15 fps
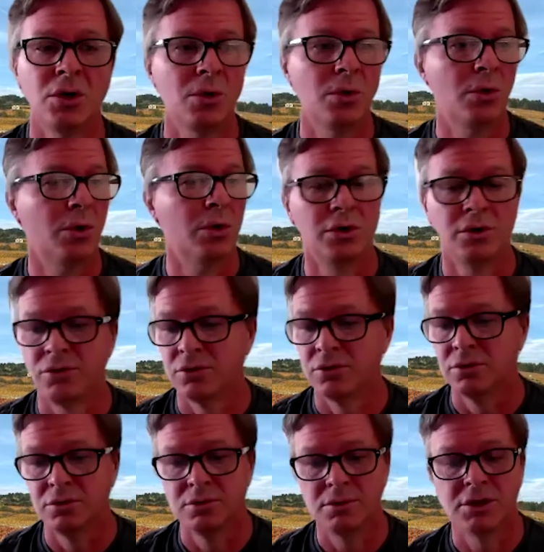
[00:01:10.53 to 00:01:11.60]
or
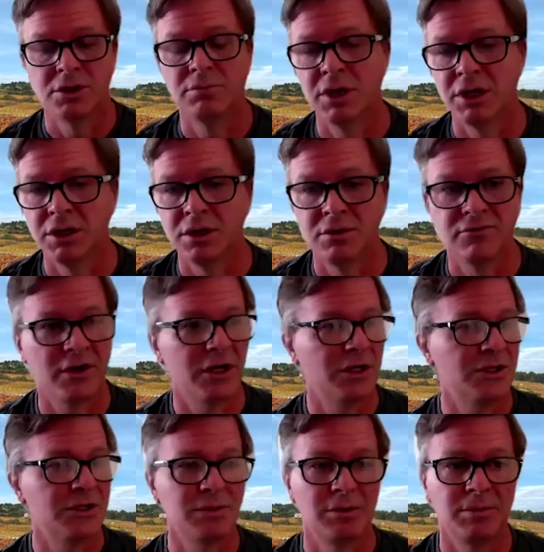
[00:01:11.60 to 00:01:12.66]
through an embedded
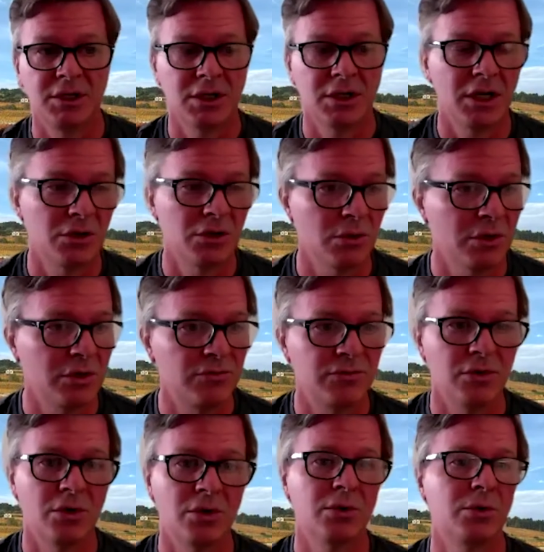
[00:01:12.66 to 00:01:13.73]
device, maybe an Android
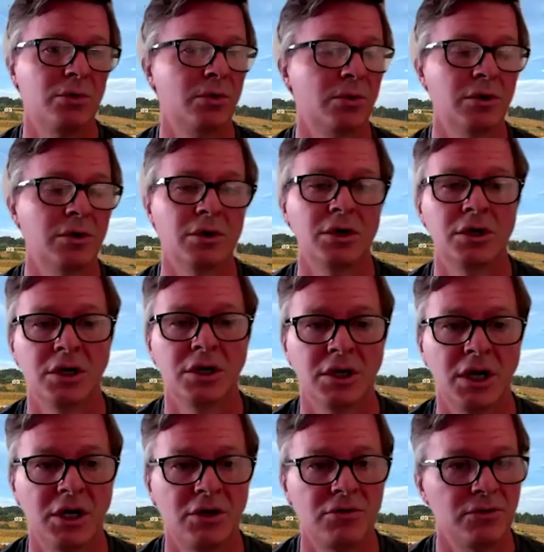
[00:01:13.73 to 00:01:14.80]
phone or an
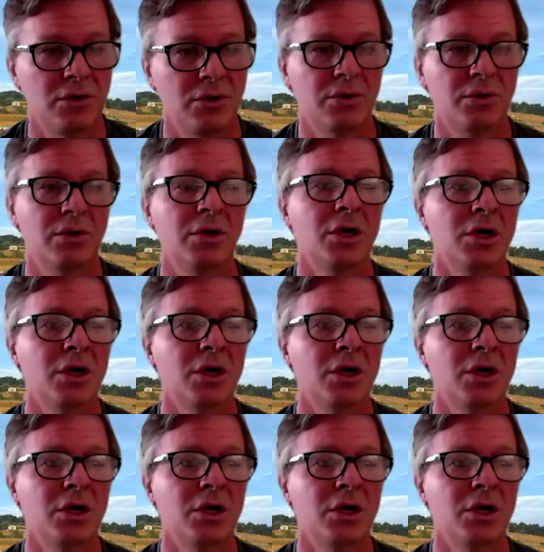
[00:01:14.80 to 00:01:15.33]
iPhone,